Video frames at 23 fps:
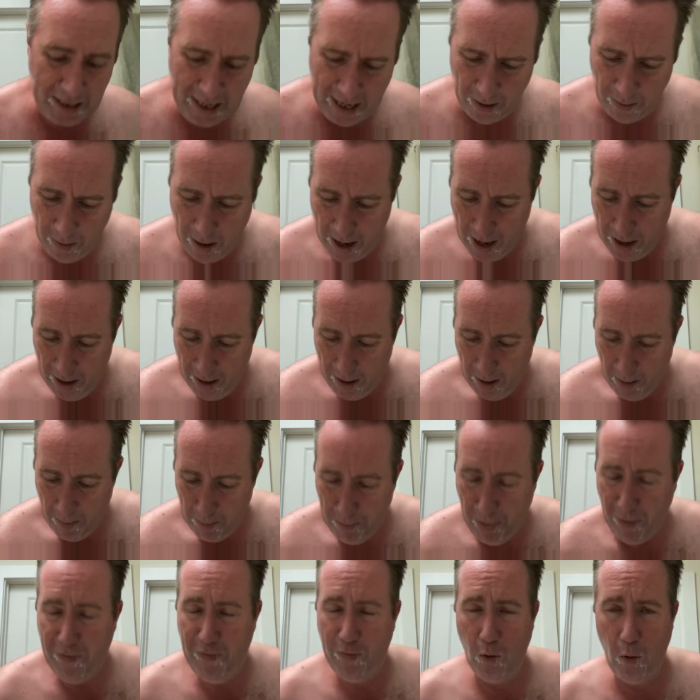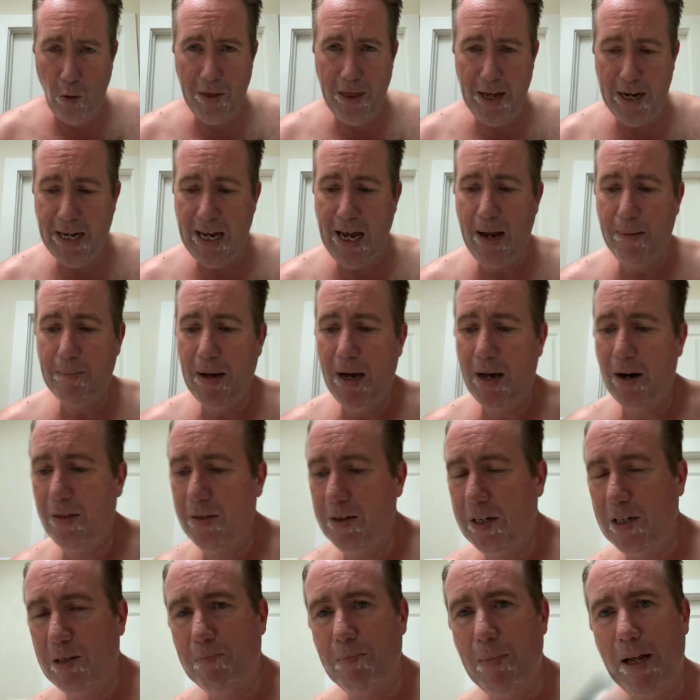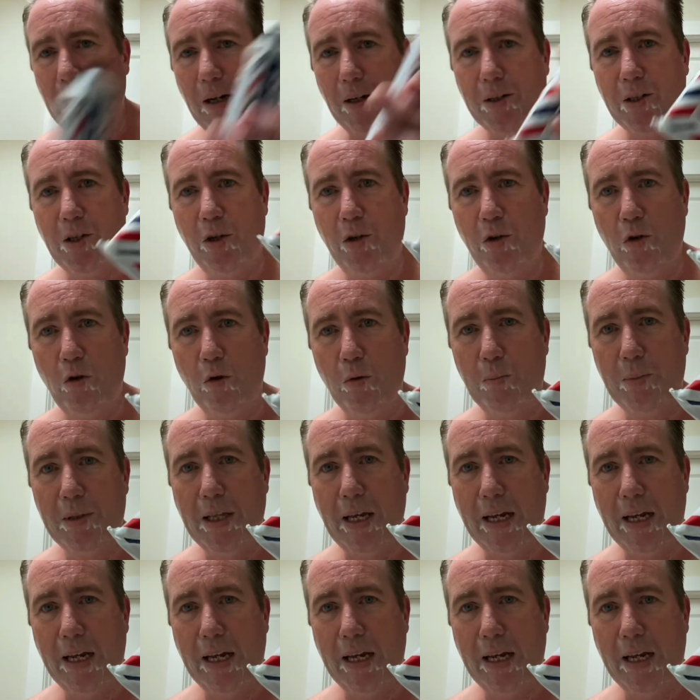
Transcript: Now, before they came out in these metal tubes,